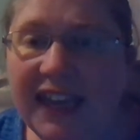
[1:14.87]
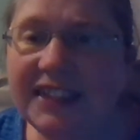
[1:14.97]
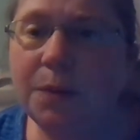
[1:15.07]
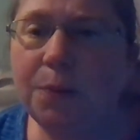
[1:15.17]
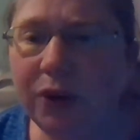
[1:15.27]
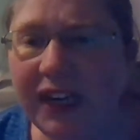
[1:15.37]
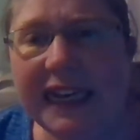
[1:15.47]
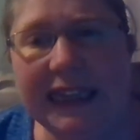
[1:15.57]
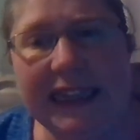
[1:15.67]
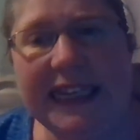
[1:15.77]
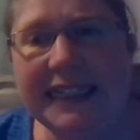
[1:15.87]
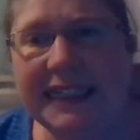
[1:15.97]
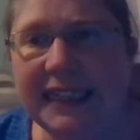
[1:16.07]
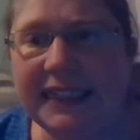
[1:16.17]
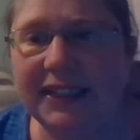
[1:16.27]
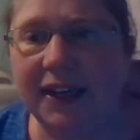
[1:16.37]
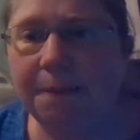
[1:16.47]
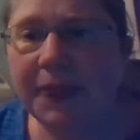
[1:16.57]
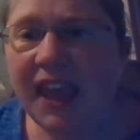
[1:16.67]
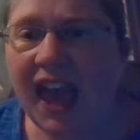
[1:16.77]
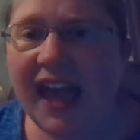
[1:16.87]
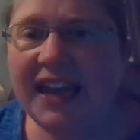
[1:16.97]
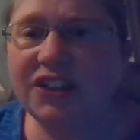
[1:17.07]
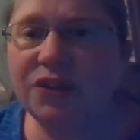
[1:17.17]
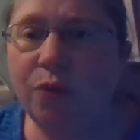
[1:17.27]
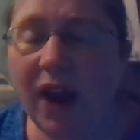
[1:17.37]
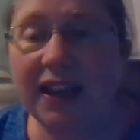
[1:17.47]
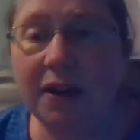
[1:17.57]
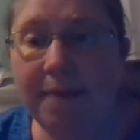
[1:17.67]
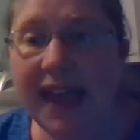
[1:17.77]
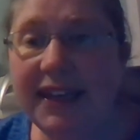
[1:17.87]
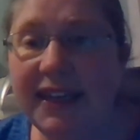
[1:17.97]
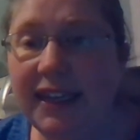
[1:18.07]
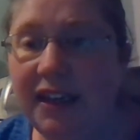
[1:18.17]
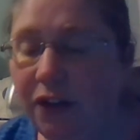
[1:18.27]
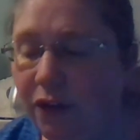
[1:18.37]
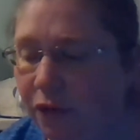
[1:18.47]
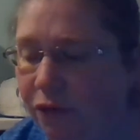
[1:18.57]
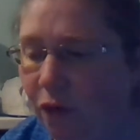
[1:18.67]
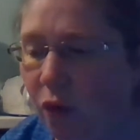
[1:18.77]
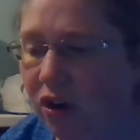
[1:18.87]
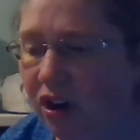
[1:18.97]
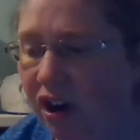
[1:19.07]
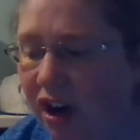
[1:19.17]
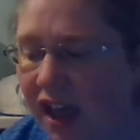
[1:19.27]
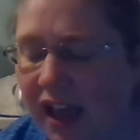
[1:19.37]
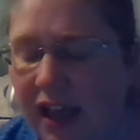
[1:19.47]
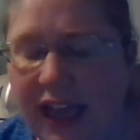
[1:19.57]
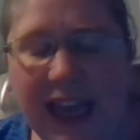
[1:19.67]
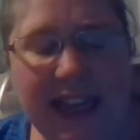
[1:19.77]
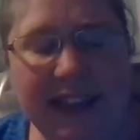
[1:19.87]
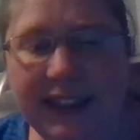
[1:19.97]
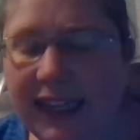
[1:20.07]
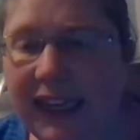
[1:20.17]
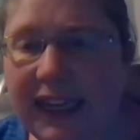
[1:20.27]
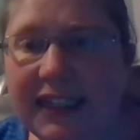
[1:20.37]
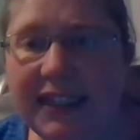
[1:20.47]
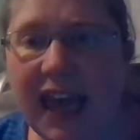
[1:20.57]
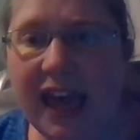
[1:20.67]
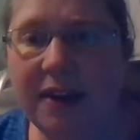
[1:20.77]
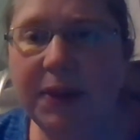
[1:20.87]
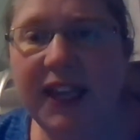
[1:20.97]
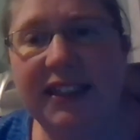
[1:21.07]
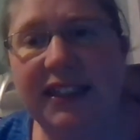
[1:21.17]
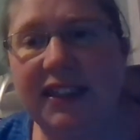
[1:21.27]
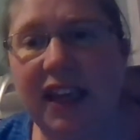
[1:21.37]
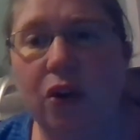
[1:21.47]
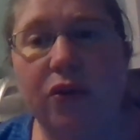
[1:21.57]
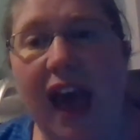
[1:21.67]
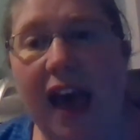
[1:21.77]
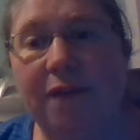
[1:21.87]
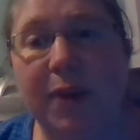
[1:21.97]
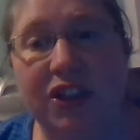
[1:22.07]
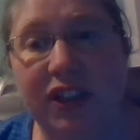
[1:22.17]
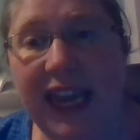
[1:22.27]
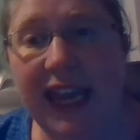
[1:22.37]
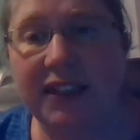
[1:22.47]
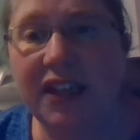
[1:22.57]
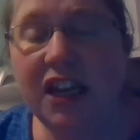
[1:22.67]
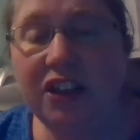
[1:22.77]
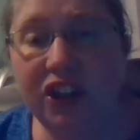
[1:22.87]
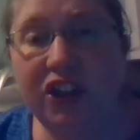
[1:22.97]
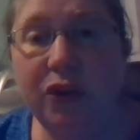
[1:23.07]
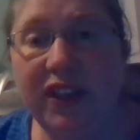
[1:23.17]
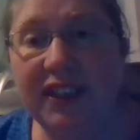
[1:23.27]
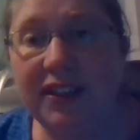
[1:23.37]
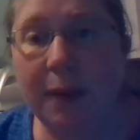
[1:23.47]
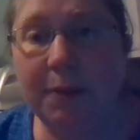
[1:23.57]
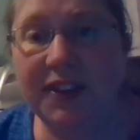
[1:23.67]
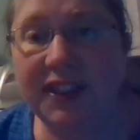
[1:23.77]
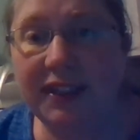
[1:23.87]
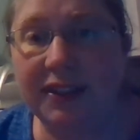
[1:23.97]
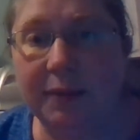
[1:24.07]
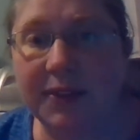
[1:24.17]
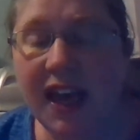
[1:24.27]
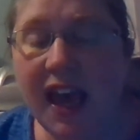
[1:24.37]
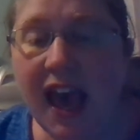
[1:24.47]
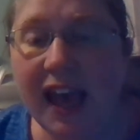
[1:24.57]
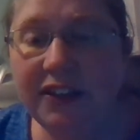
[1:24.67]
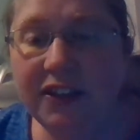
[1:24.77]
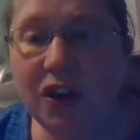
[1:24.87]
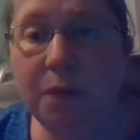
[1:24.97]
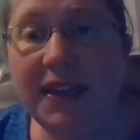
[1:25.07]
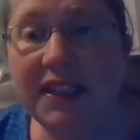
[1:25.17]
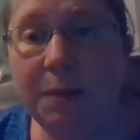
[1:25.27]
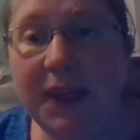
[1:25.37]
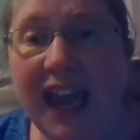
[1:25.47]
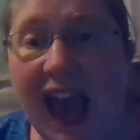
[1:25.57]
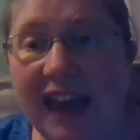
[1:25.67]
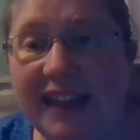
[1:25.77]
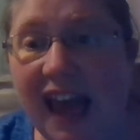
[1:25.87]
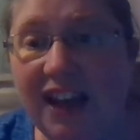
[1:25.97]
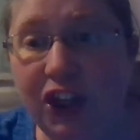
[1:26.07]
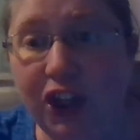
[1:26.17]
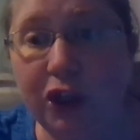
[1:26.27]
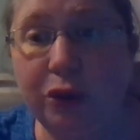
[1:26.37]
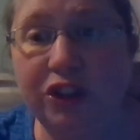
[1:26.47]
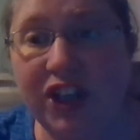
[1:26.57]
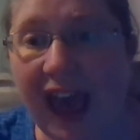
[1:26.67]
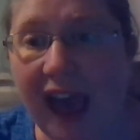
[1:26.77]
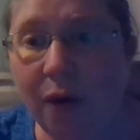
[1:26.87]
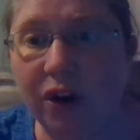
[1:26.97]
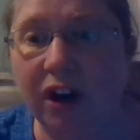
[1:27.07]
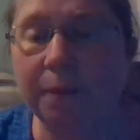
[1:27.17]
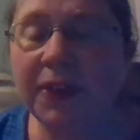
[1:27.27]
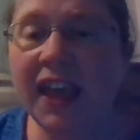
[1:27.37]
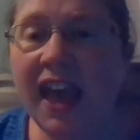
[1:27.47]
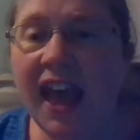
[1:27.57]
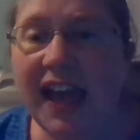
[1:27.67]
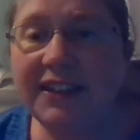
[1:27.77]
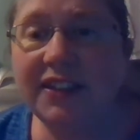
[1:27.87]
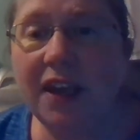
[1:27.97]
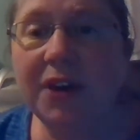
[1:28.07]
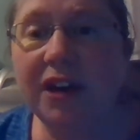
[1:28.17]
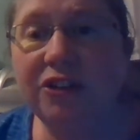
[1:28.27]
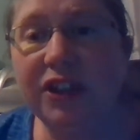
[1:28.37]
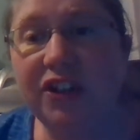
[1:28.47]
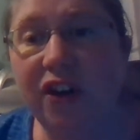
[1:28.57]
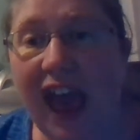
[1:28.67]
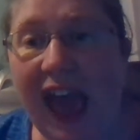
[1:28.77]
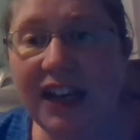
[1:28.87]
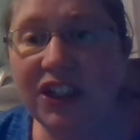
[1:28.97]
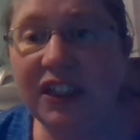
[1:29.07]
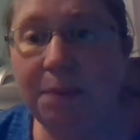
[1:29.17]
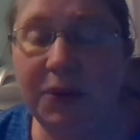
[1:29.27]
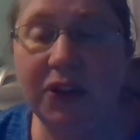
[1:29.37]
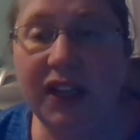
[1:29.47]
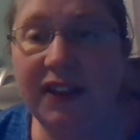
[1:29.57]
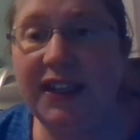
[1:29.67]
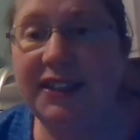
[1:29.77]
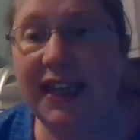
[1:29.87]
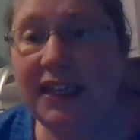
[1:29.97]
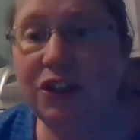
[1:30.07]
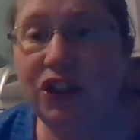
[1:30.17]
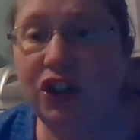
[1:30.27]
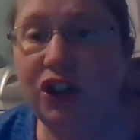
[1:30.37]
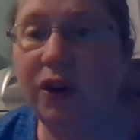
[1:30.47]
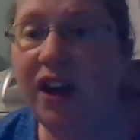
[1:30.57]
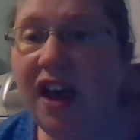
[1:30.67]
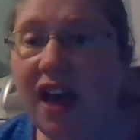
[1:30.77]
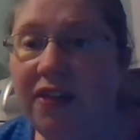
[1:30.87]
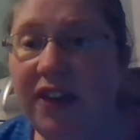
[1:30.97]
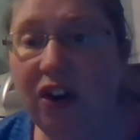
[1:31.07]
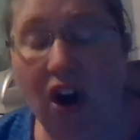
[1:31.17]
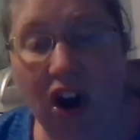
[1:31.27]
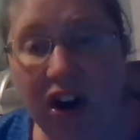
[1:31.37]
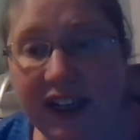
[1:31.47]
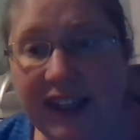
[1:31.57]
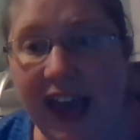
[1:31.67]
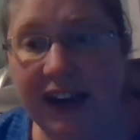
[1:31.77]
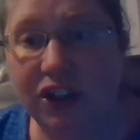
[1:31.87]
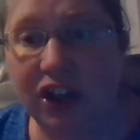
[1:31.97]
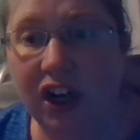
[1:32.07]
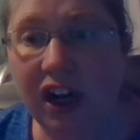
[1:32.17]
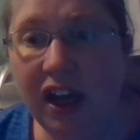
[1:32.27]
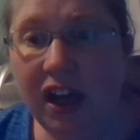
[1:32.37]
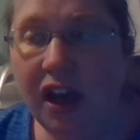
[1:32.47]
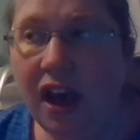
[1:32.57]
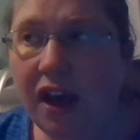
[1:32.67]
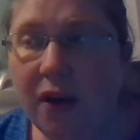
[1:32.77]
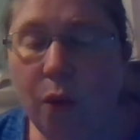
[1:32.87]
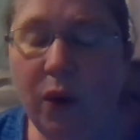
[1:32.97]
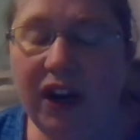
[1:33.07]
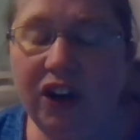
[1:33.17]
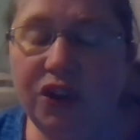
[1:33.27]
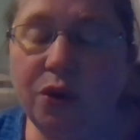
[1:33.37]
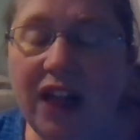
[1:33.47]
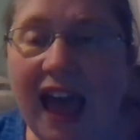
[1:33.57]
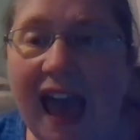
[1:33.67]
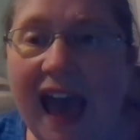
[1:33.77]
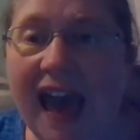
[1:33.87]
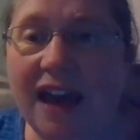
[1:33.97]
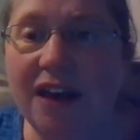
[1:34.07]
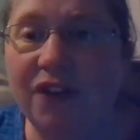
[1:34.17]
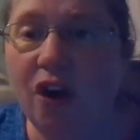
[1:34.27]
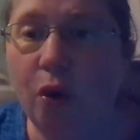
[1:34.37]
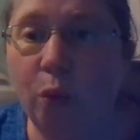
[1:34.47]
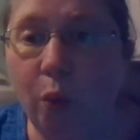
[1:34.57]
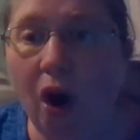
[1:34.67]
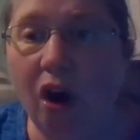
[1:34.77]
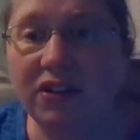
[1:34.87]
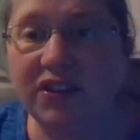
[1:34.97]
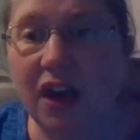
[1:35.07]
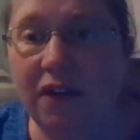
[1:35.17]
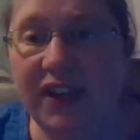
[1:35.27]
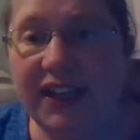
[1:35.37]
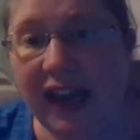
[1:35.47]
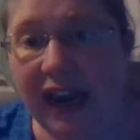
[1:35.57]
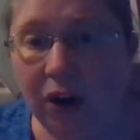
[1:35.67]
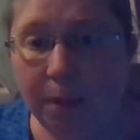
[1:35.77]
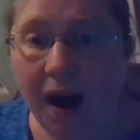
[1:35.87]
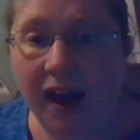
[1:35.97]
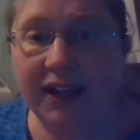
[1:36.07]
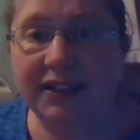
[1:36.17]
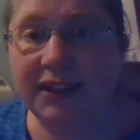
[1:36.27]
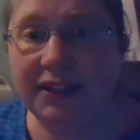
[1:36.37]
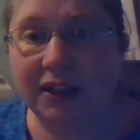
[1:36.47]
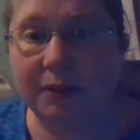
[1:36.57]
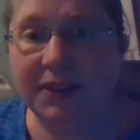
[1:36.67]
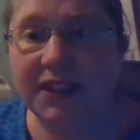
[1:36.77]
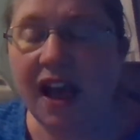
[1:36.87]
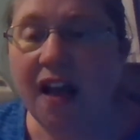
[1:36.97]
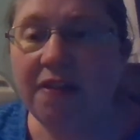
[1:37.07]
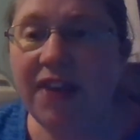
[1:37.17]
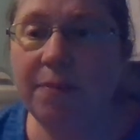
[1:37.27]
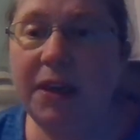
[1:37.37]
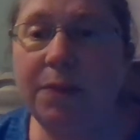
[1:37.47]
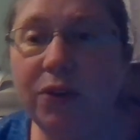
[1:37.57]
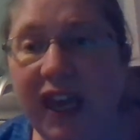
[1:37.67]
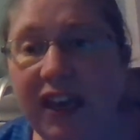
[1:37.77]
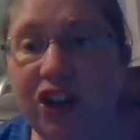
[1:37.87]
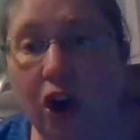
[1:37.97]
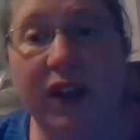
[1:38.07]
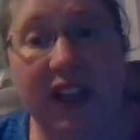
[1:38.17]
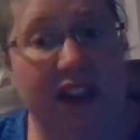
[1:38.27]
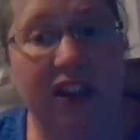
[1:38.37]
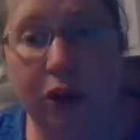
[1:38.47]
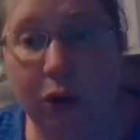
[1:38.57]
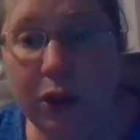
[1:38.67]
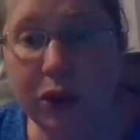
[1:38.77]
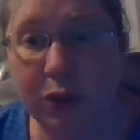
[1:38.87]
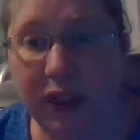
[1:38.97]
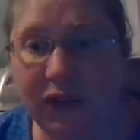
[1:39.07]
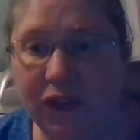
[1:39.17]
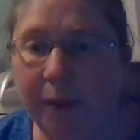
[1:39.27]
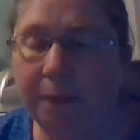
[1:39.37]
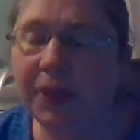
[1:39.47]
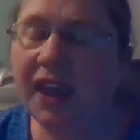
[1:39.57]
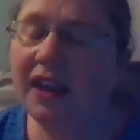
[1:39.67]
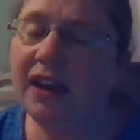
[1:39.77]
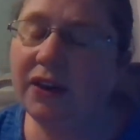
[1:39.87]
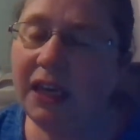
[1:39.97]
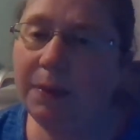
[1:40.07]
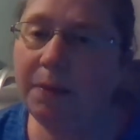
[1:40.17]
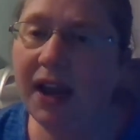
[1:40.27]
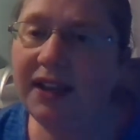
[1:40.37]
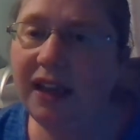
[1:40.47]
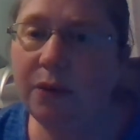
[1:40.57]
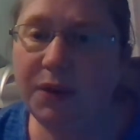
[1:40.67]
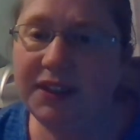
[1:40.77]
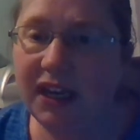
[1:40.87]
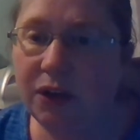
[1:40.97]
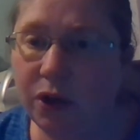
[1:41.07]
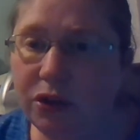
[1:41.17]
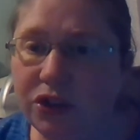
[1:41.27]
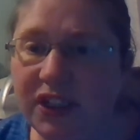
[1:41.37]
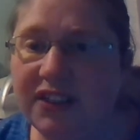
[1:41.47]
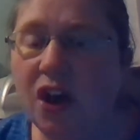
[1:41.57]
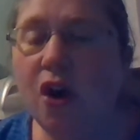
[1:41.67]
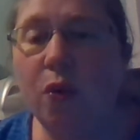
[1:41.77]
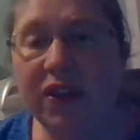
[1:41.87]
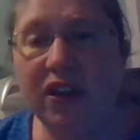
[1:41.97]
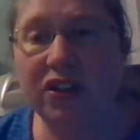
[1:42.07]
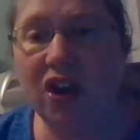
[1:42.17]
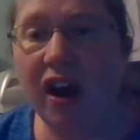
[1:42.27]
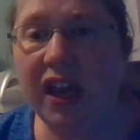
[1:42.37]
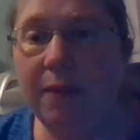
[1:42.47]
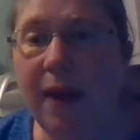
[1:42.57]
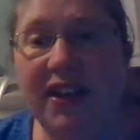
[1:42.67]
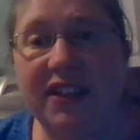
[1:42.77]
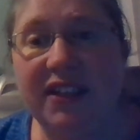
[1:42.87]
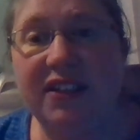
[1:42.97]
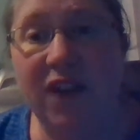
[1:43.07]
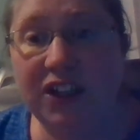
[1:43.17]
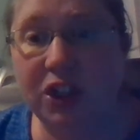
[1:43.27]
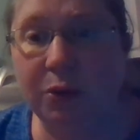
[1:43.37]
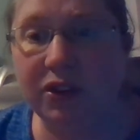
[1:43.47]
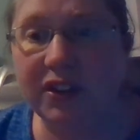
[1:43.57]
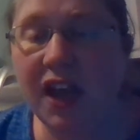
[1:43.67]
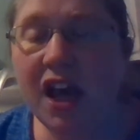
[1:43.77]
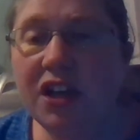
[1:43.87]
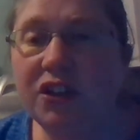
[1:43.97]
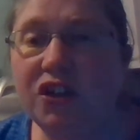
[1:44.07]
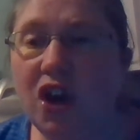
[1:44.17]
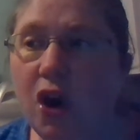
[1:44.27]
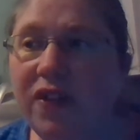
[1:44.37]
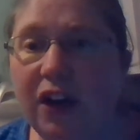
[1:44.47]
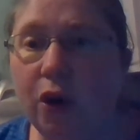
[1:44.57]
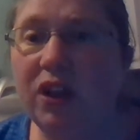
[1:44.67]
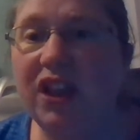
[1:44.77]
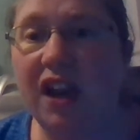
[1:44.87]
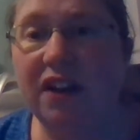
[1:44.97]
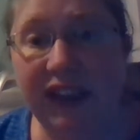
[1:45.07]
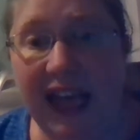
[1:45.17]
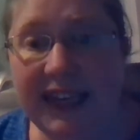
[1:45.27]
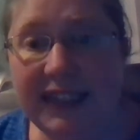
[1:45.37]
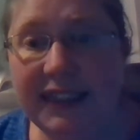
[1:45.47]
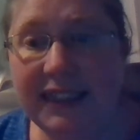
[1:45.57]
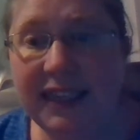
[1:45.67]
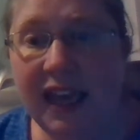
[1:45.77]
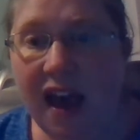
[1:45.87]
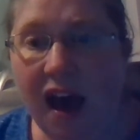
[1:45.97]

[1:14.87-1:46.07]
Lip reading: It's a pretty clean system, and it's recommended for cities and places that don't have much land to do these type of systems. And so Miss B had that huge tower, and some countries are actually building these into their architecture, where you will have walls of these aeroponic systems that people can go and get their groceries from. Now, keep in mind that when we say groceries, what they're talking about is vegetables. So they grow a lot of lettuce.